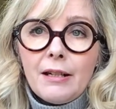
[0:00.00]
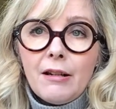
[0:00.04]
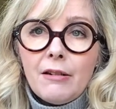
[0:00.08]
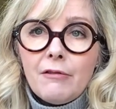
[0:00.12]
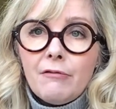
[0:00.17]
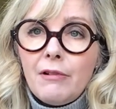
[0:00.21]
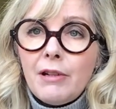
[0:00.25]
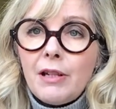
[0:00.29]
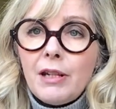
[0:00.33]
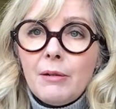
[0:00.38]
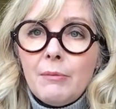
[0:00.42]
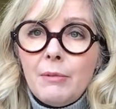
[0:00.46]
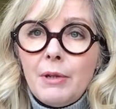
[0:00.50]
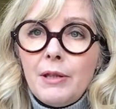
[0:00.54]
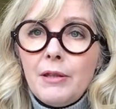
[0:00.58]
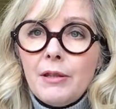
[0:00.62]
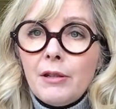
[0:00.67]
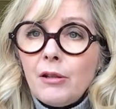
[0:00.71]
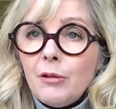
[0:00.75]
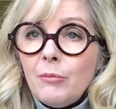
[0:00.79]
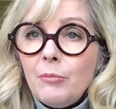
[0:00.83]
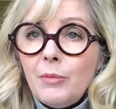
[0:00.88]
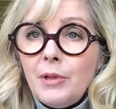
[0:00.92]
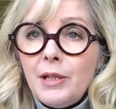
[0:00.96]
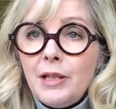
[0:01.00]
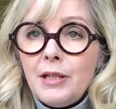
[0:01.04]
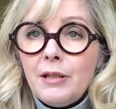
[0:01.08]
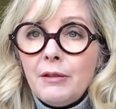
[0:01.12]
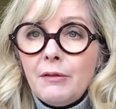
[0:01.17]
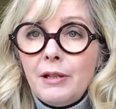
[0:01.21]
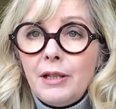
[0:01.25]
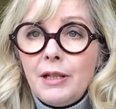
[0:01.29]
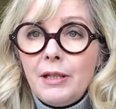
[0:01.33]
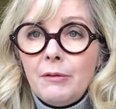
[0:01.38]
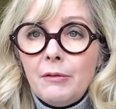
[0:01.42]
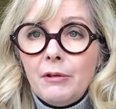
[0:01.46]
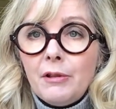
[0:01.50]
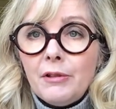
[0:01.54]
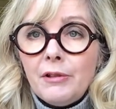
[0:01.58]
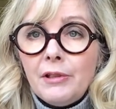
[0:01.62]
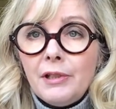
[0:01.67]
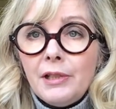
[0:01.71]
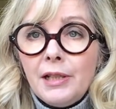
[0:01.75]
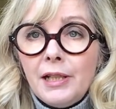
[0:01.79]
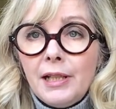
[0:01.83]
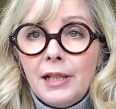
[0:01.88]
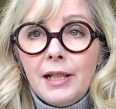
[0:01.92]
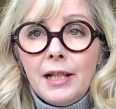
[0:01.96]
I recommend the company to anyone,
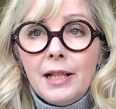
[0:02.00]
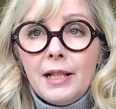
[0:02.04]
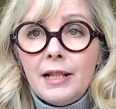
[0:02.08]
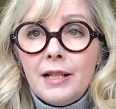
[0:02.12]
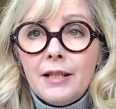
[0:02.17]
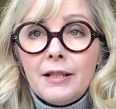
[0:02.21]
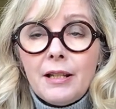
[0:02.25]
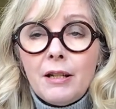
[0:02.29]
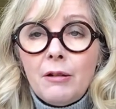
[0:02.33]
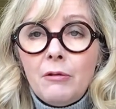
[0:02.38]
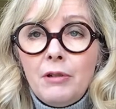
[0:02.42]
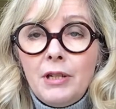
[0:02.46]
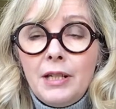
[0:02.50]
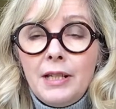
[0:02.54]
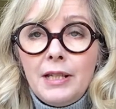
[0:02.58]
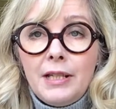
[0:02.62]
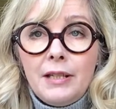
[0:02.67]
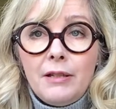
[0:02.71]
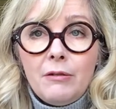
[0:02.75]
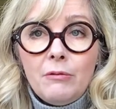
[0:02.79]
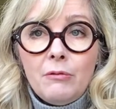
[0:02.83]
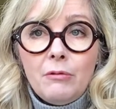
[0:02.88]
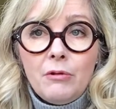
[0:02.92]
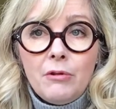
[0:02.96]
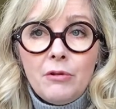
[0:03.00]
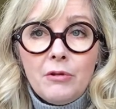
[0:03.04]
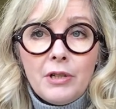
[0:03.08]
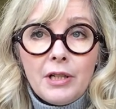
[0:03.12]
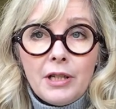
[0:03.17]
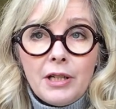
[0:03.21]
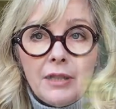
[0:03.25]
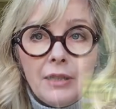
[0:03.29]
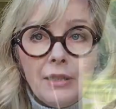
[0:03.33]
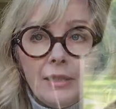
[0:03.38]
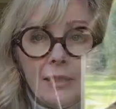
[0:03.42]
and it's so easy to order.